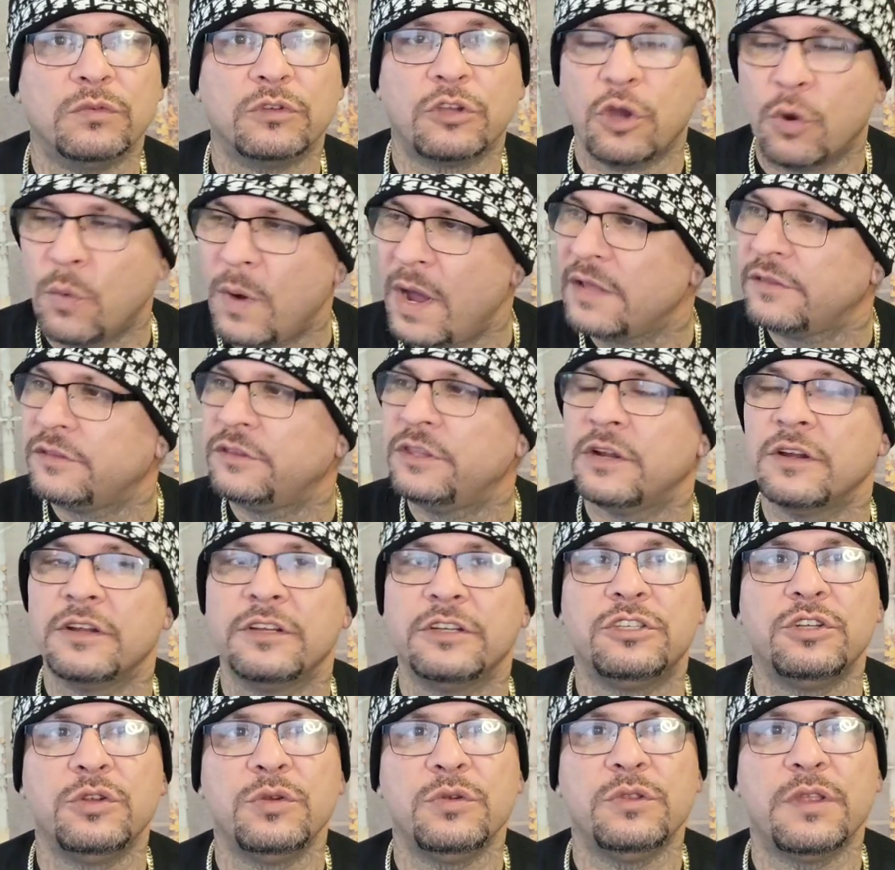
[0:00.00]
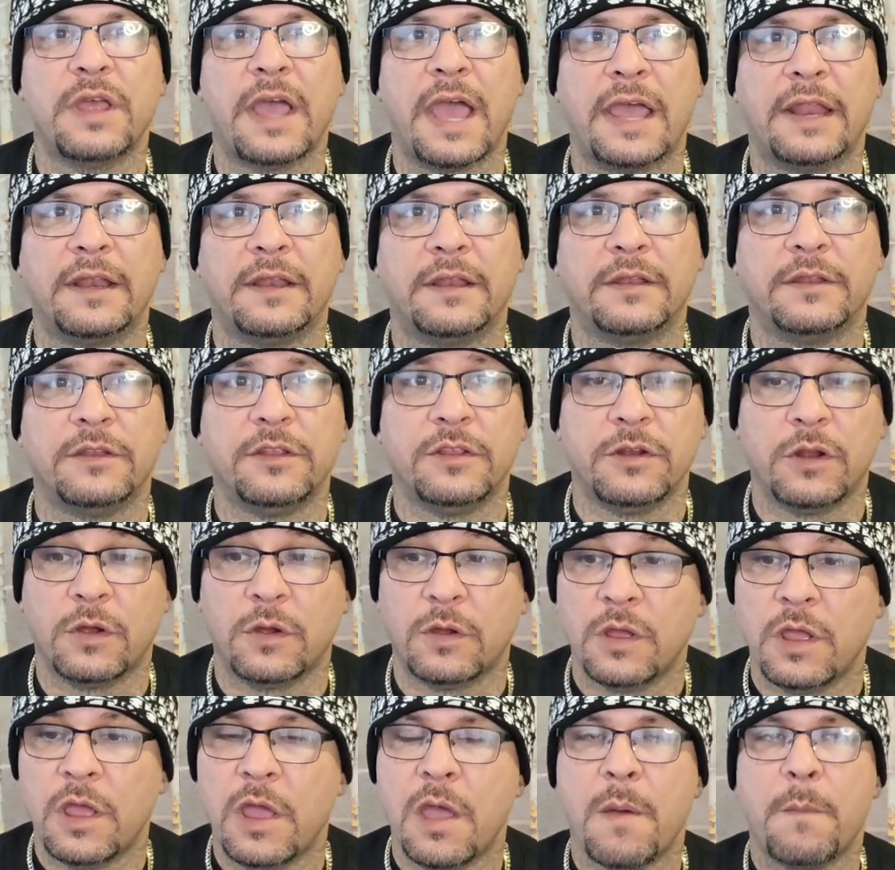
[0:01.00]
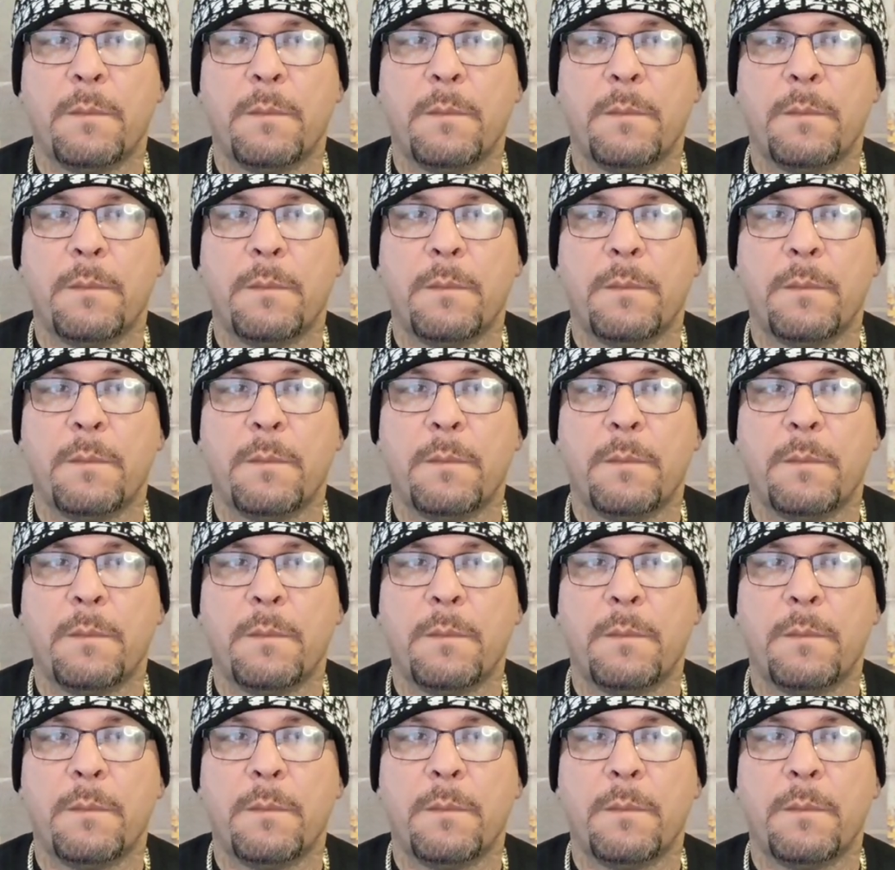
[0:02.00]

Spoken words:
Go out there and do that, you know.